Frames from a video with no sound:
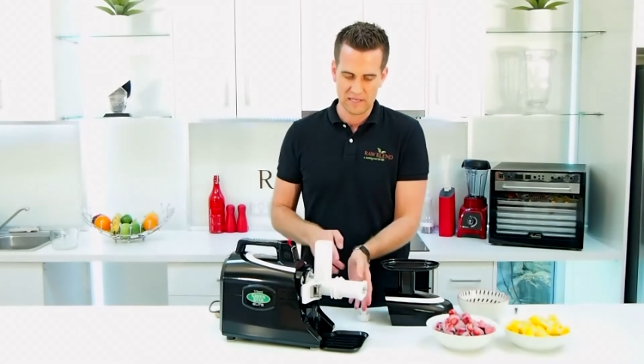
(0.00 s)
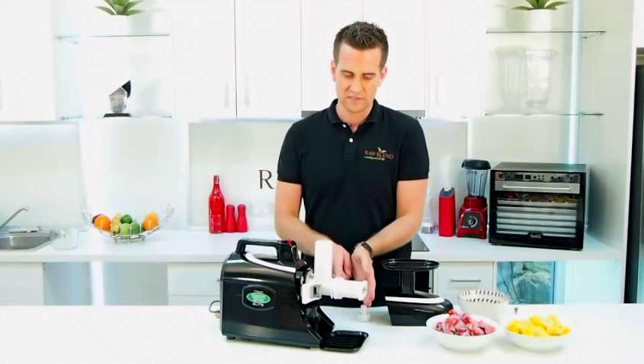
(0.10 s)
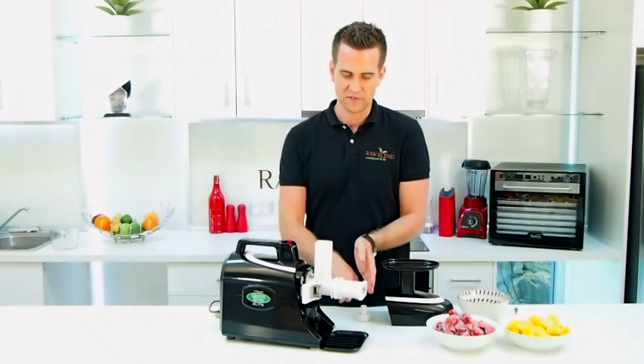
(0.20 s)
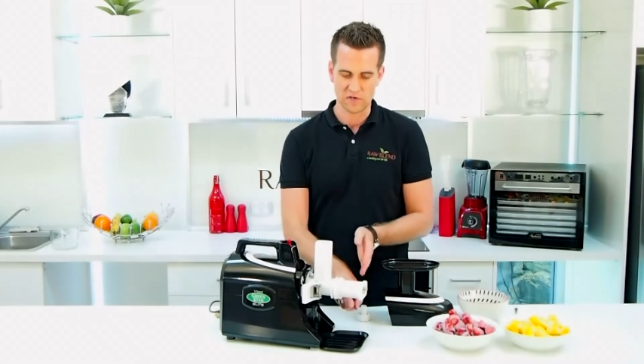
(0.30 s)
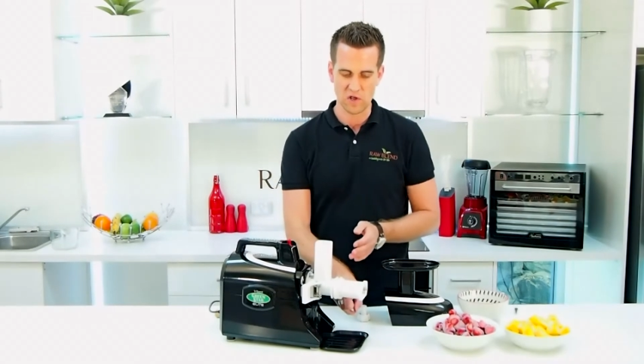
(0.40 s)

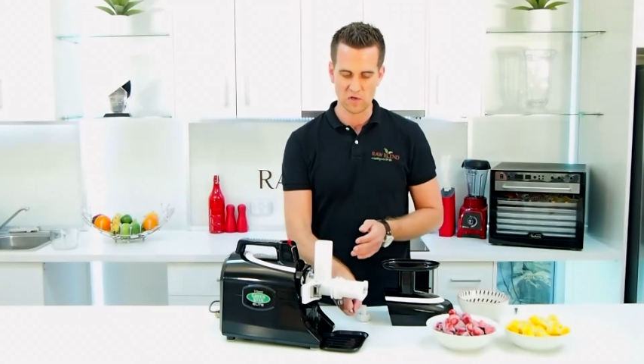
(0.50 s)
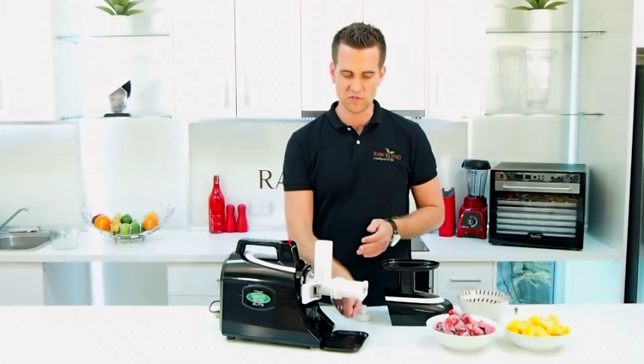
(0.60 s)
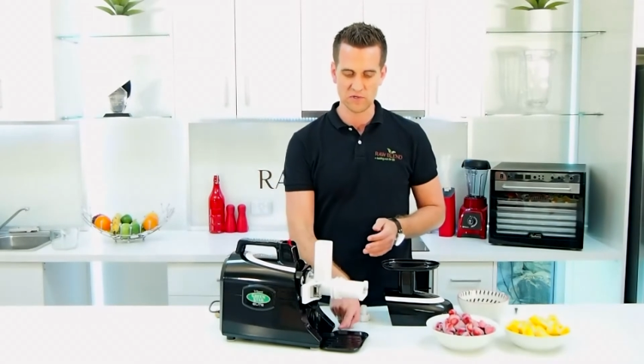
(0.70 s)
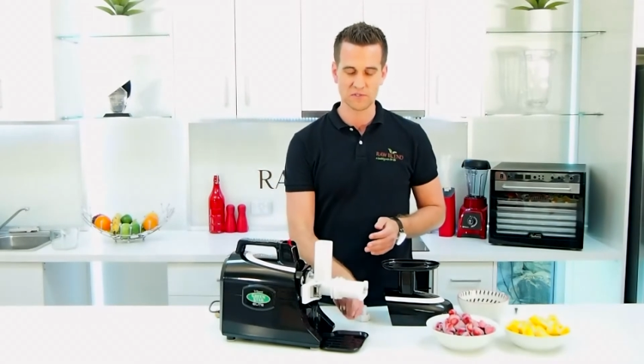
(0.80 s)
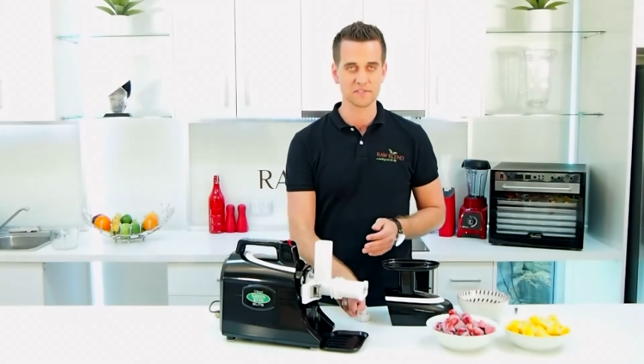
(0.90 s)
So no
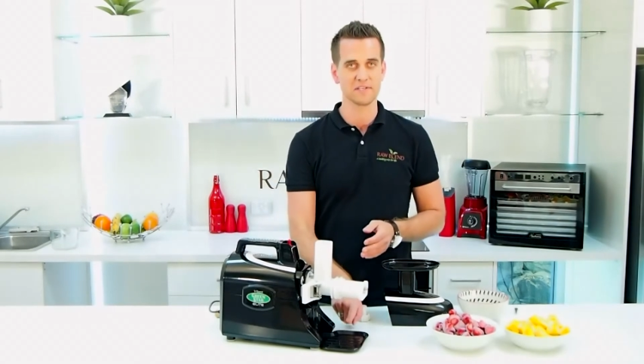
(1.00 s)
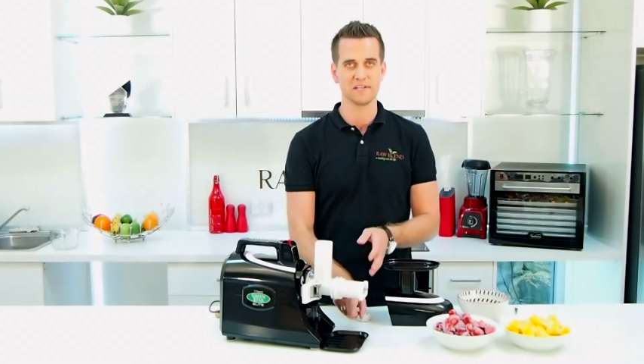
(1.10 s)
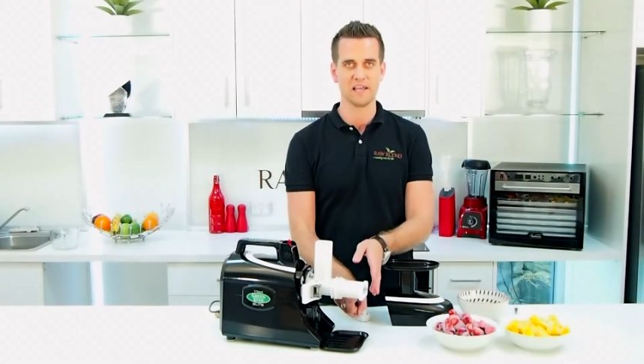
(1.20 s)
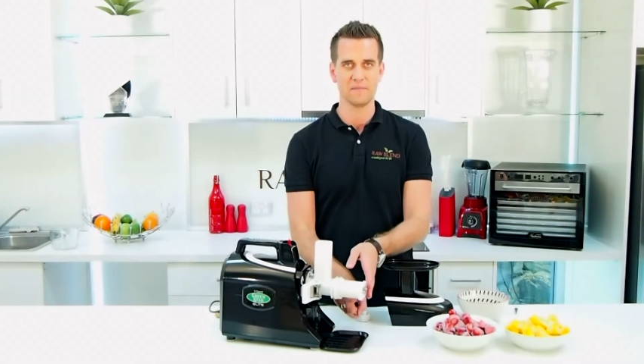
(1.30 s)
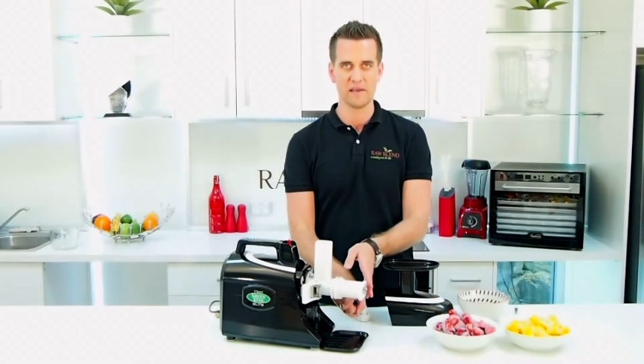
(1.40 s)
juice is gonna
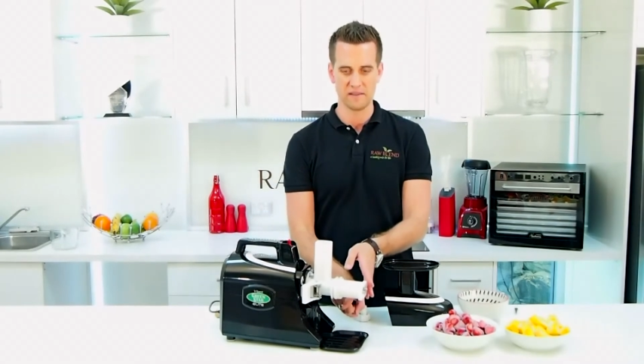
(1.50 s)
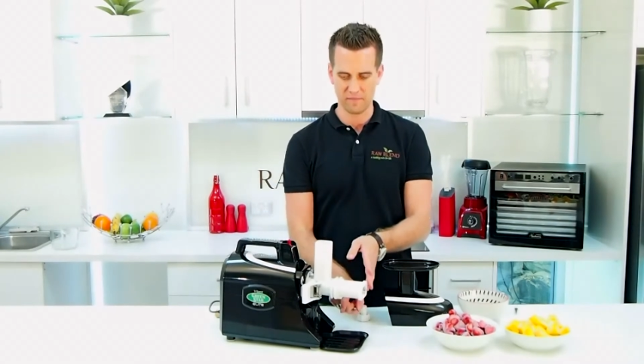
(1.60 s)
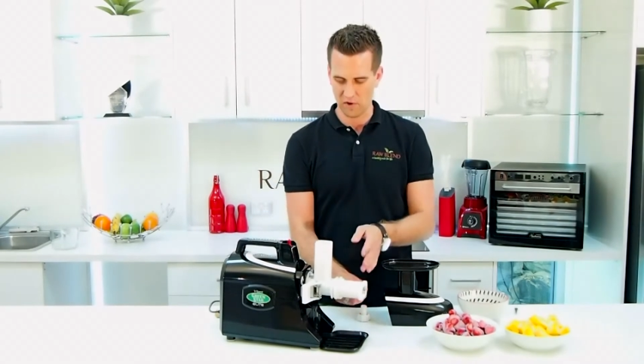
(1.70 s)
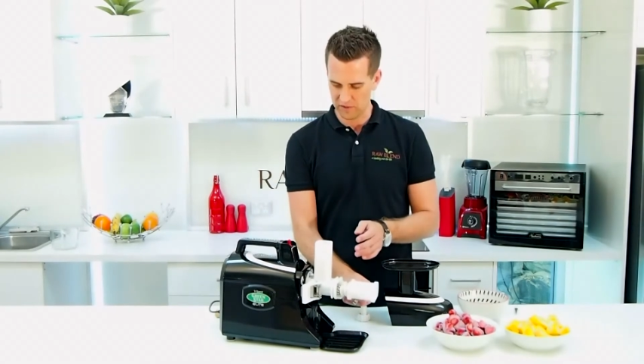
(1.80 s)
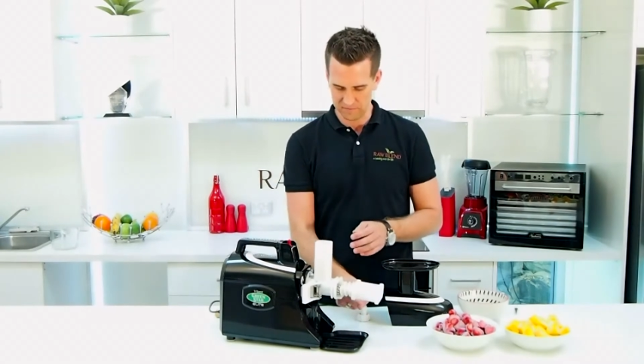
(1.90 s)
come out the
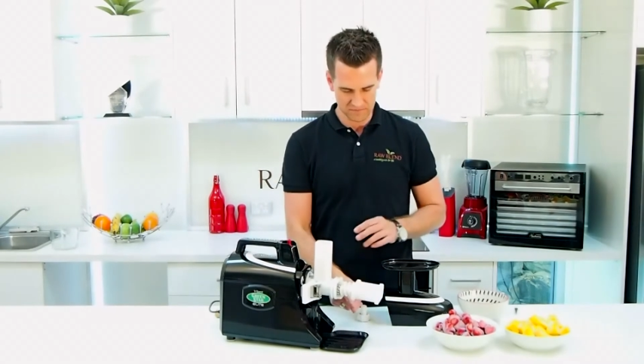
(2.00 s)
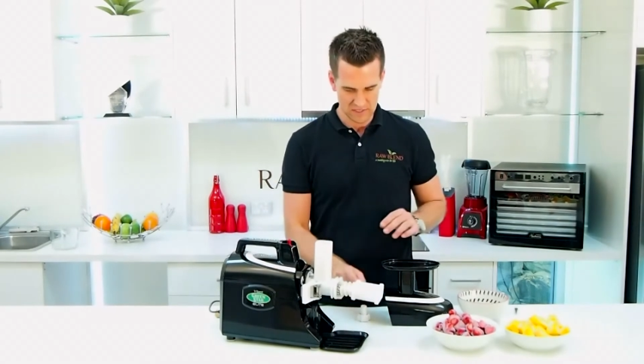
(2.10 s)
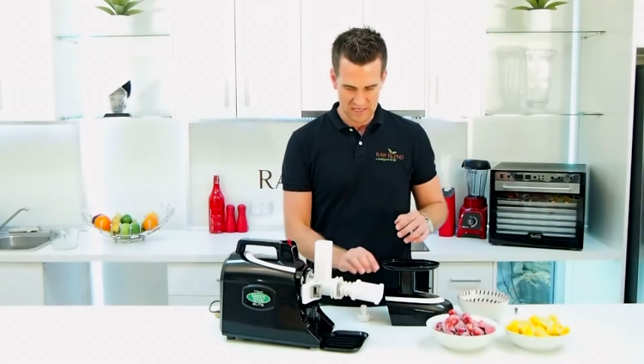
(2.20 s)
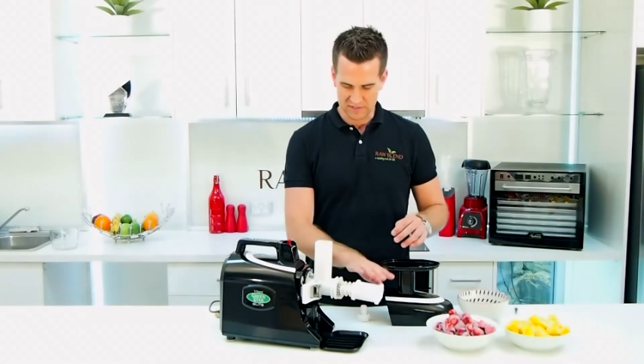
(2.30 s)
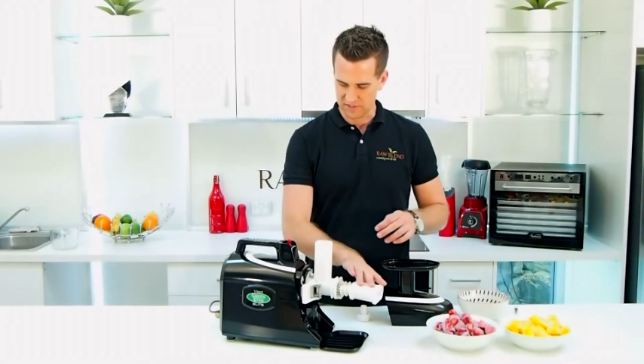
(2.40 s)
bottom.
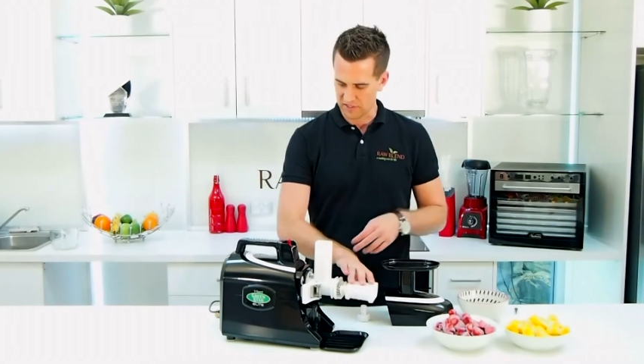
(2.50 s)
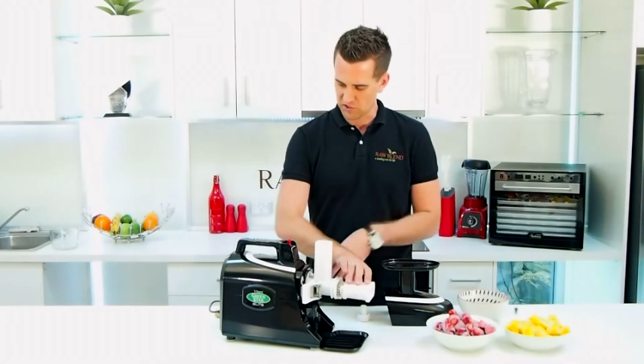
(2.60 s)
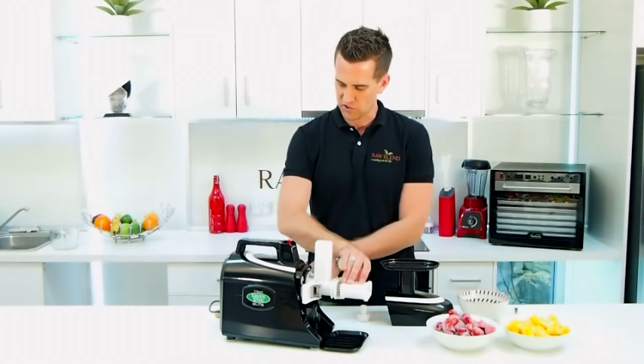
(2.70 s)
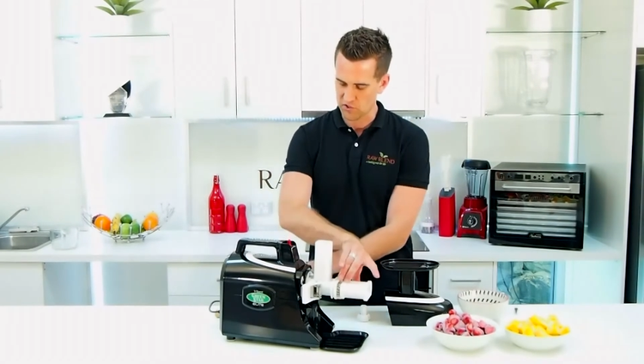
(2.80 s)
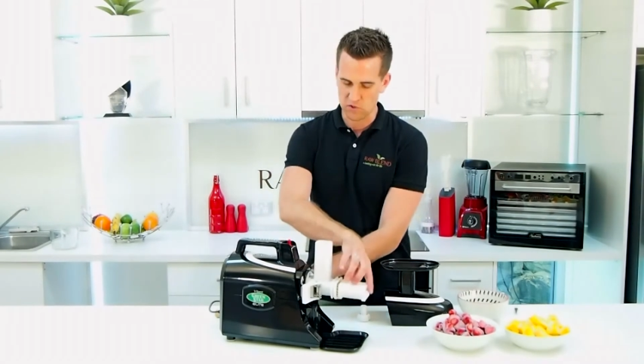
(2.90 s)
It's gonna
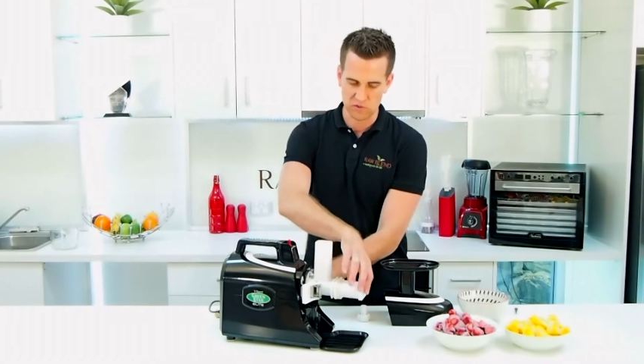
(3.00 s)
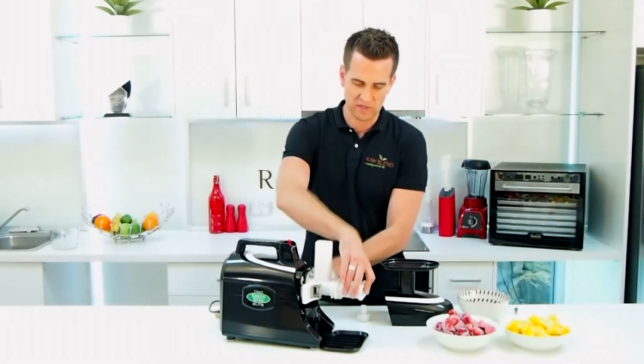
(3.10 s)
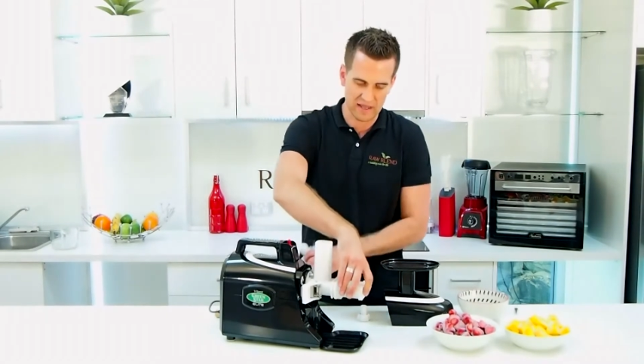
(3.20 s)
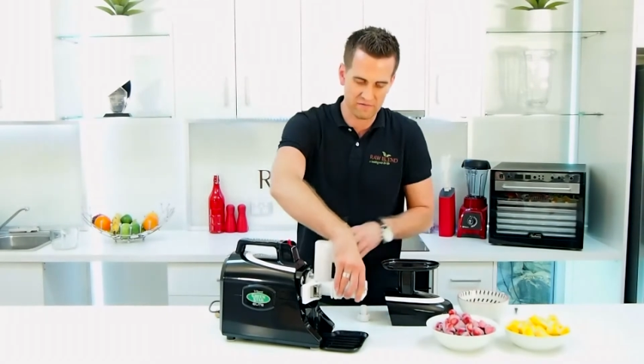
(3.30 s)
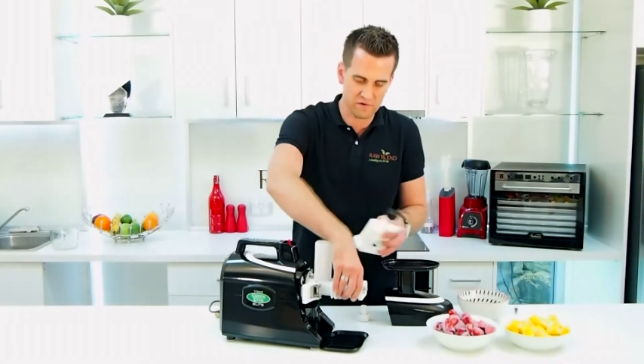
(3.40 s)
shoot
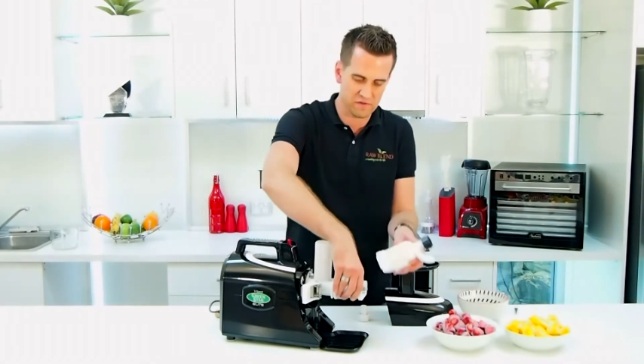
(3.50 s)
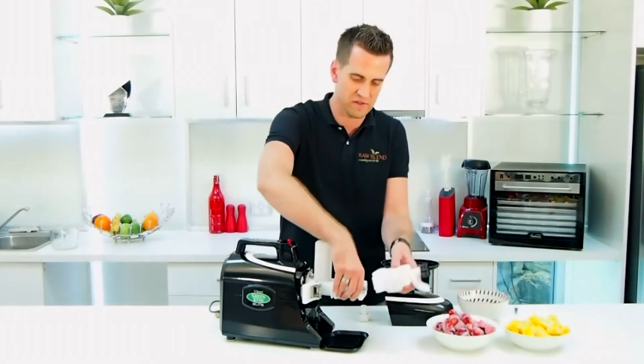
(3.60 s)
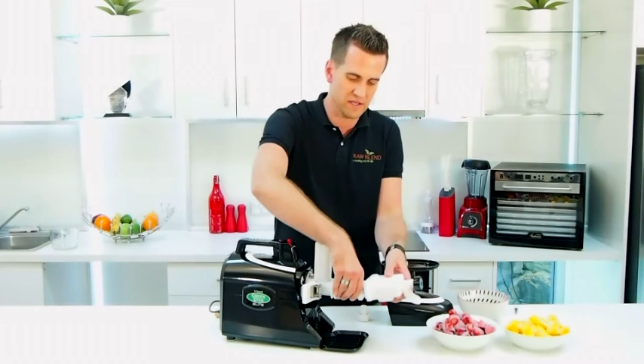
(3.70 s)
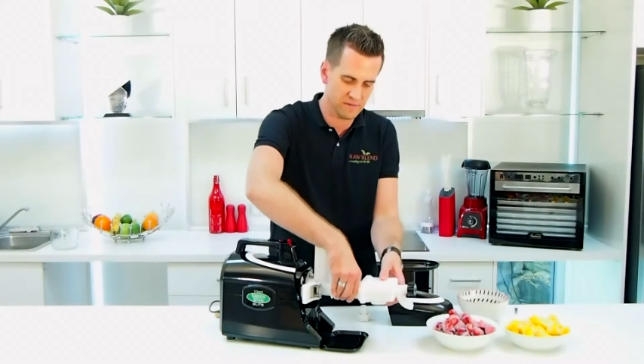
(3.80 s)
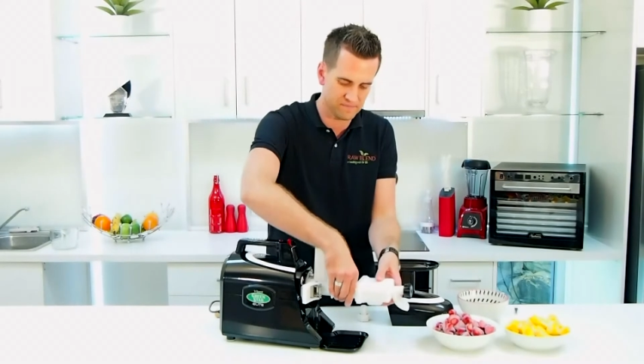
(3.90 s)
everything